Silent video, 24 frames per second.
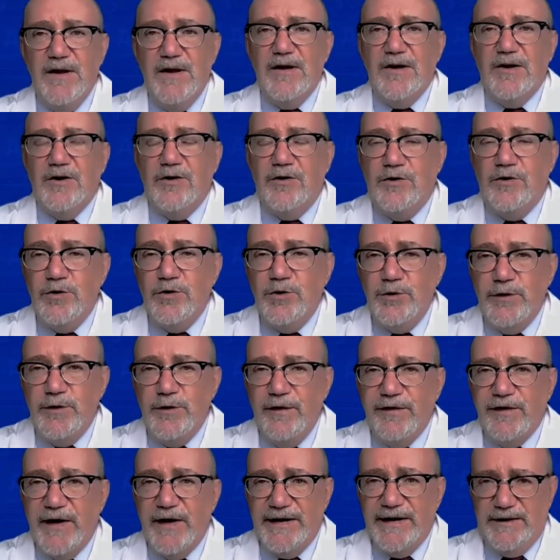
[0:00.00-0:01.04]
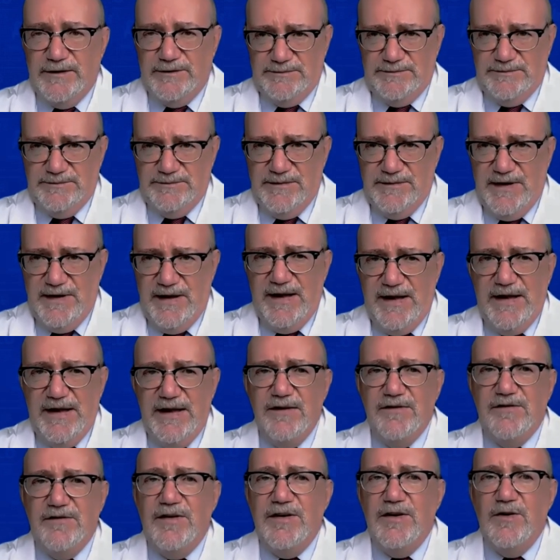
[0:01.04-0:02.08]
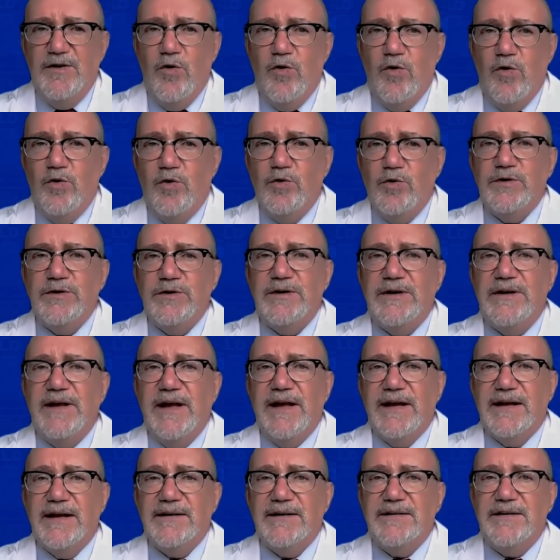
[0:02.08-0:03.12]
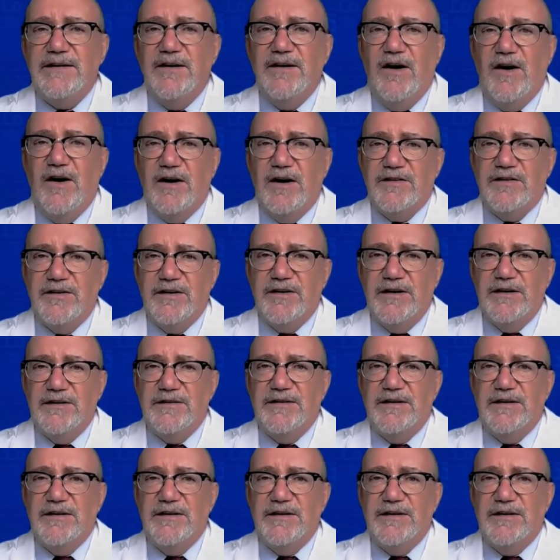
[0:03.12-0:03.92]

Glutathione is the only antioxidant